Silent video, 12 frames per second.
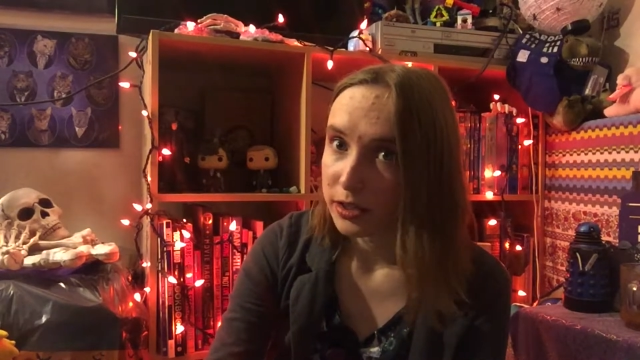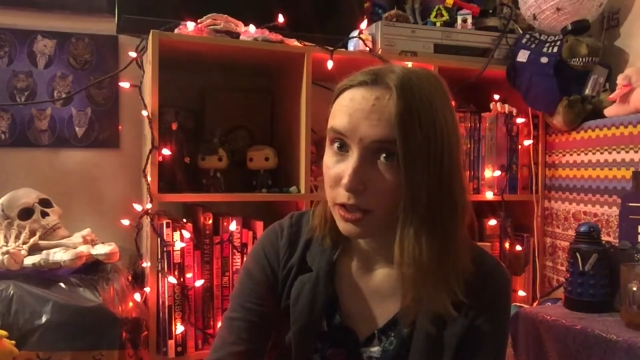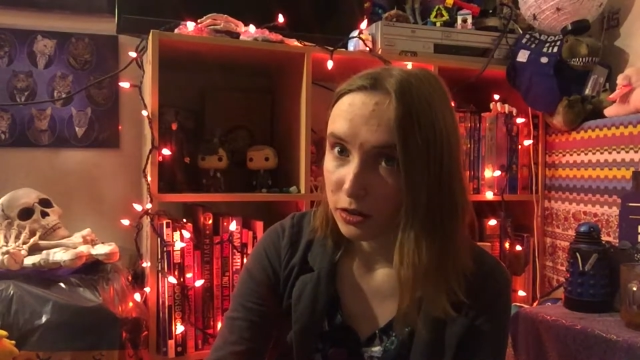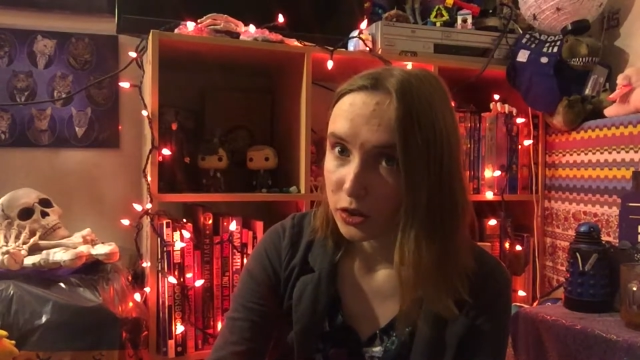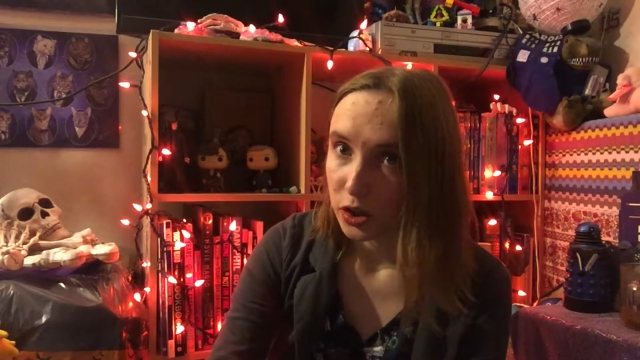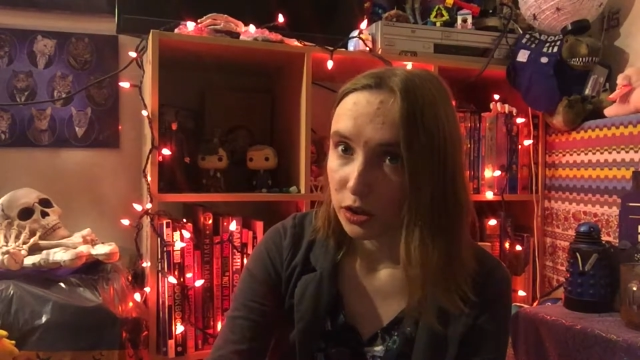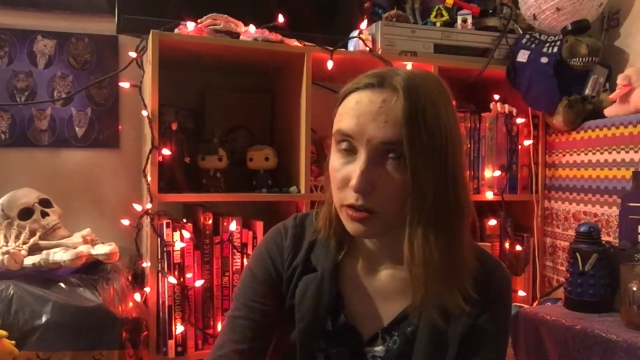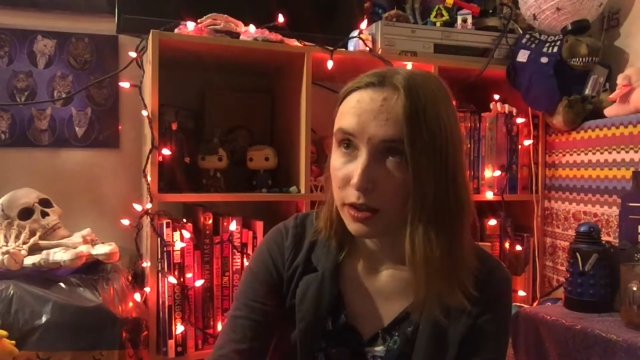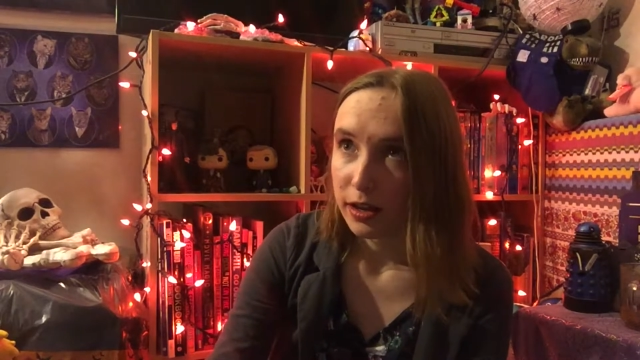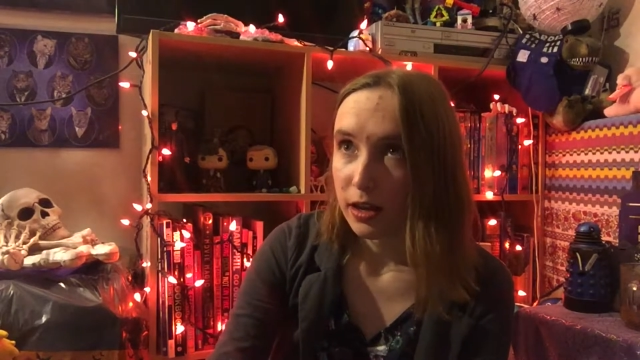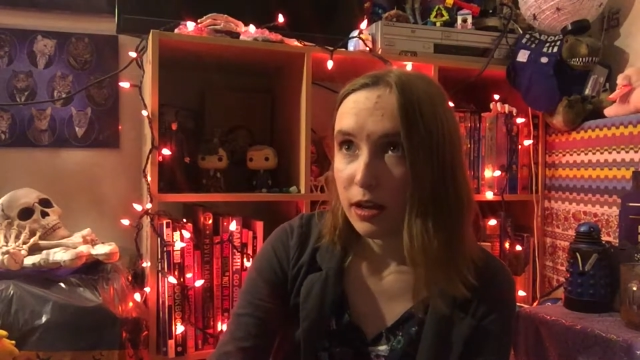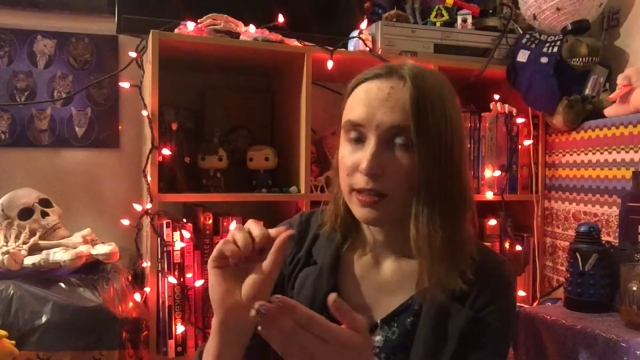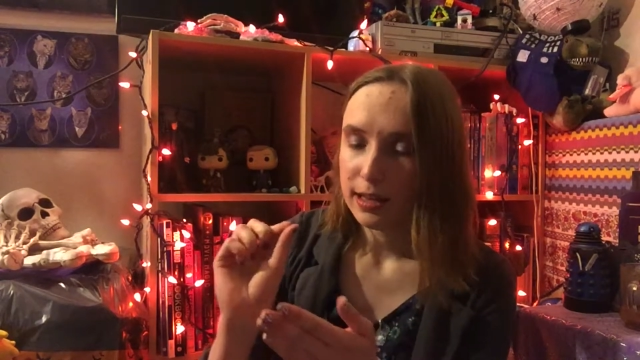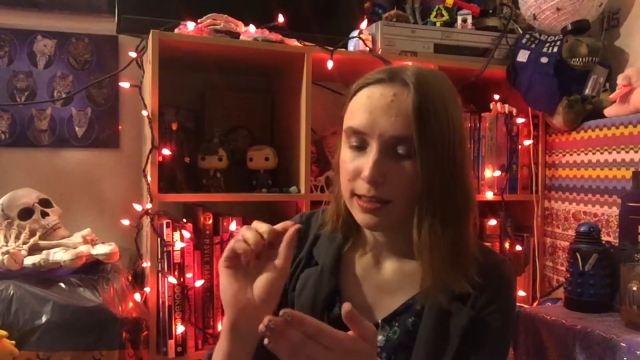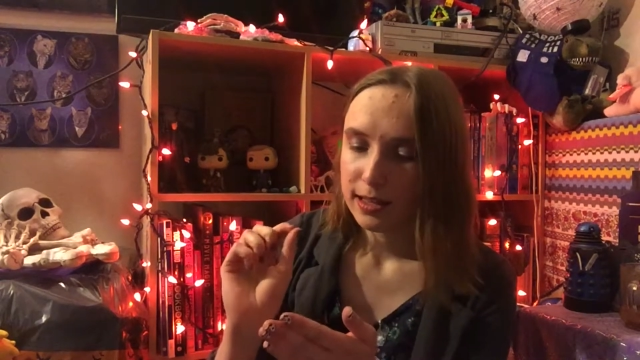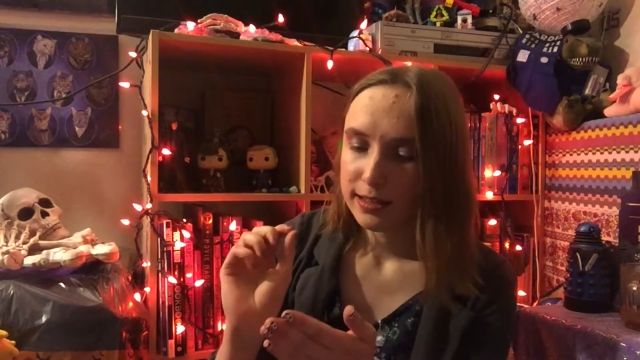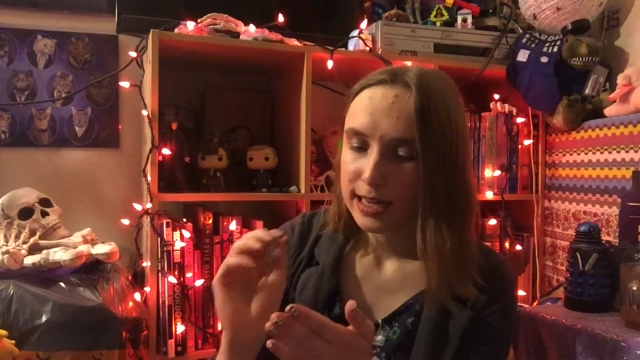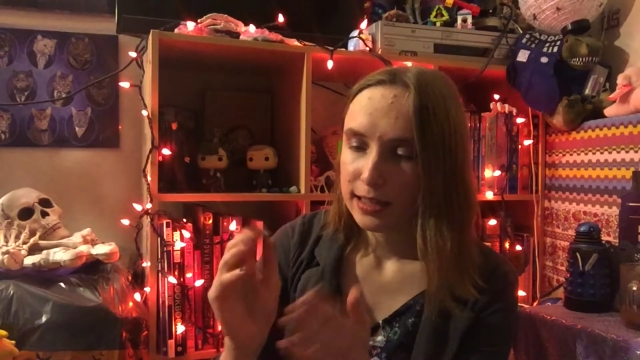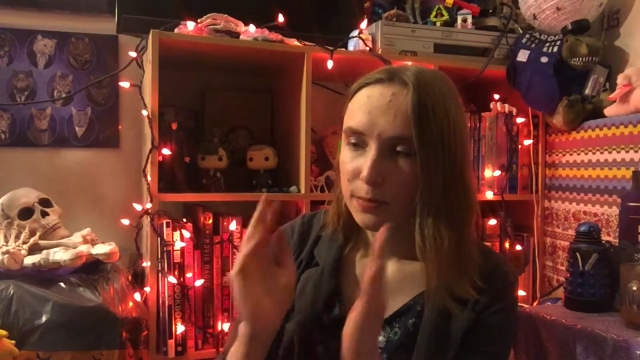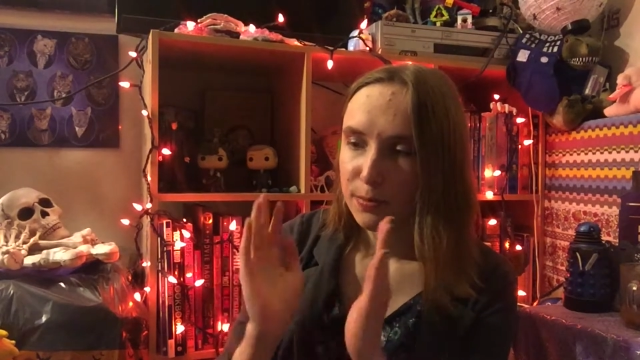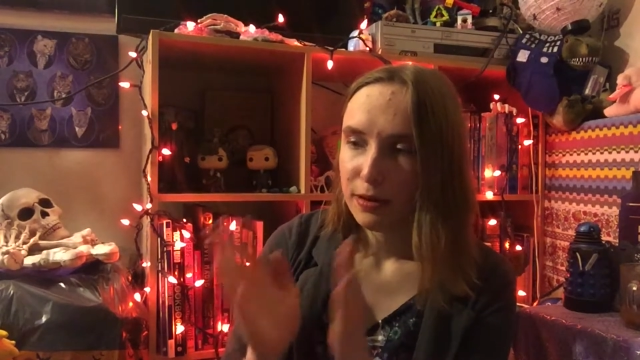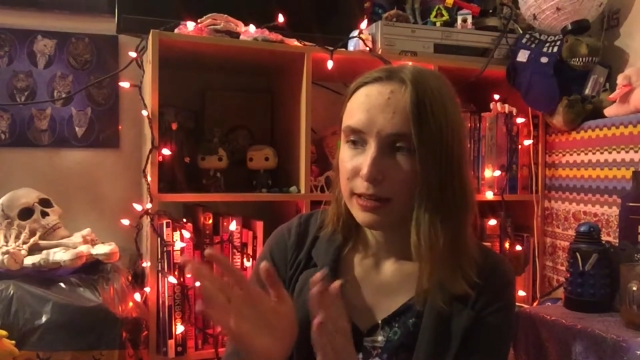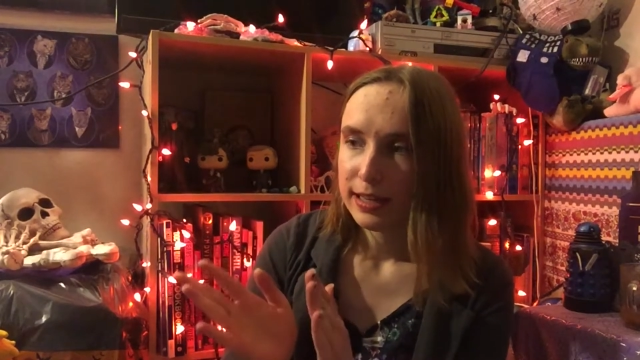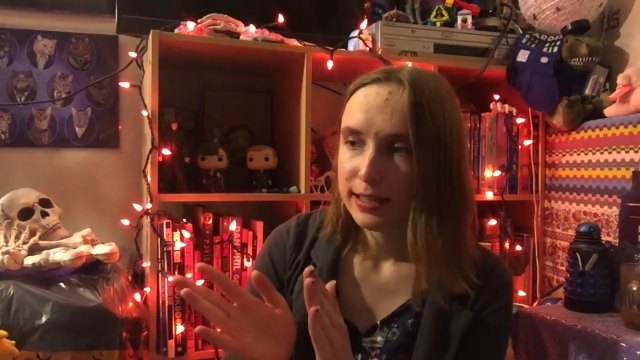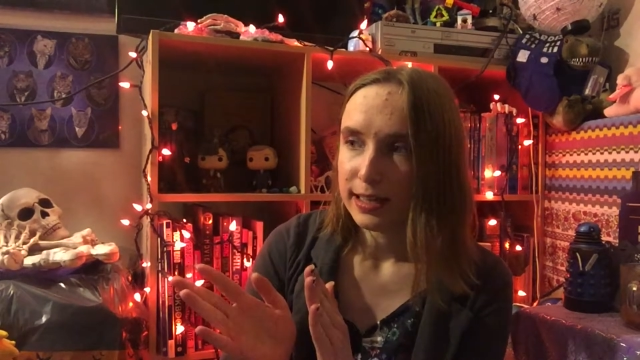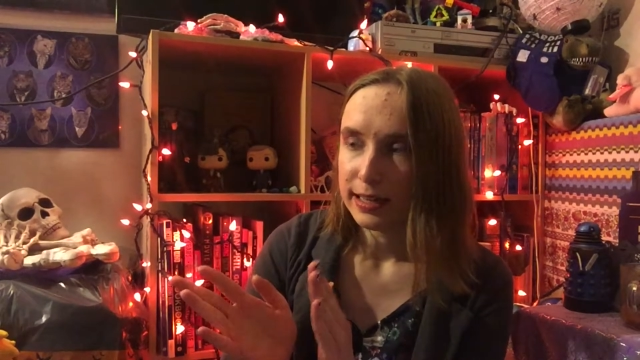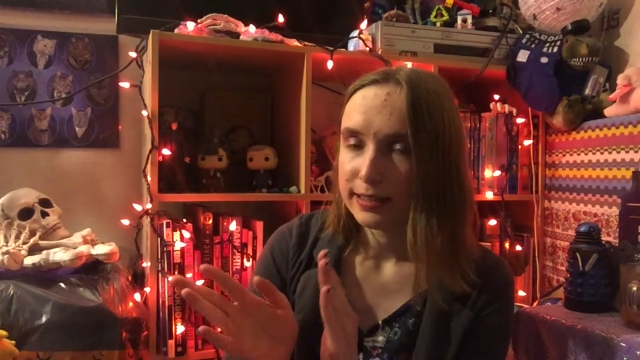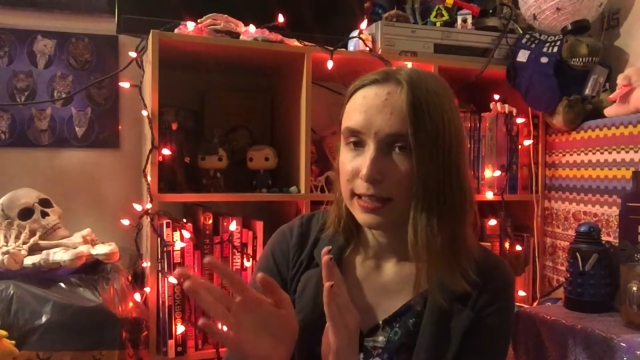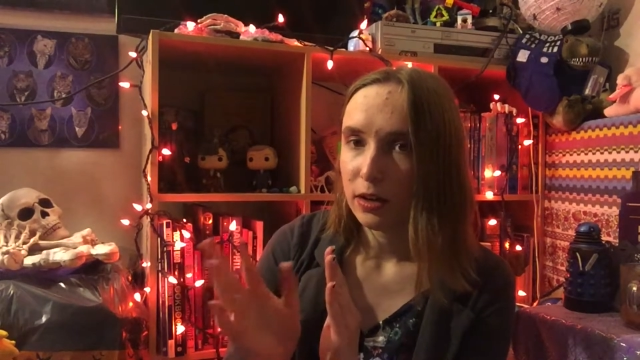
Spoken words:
dark chocolate, and then take the Pocky Sticks.